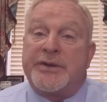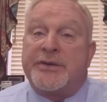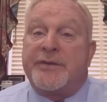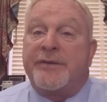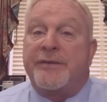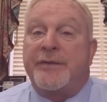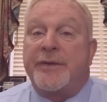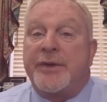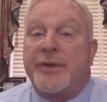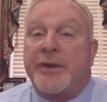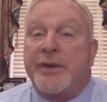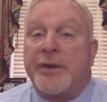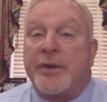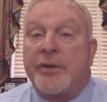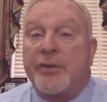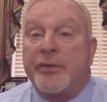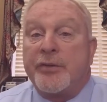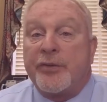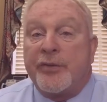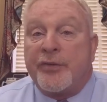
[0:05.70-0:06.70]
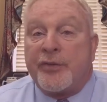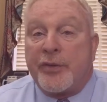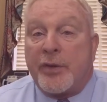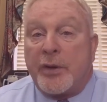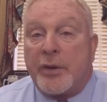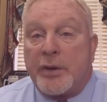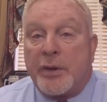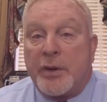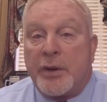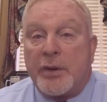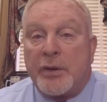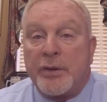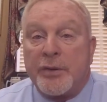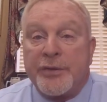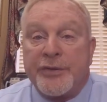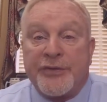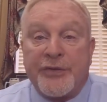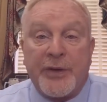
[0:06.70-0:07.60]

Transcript: of videos, all on the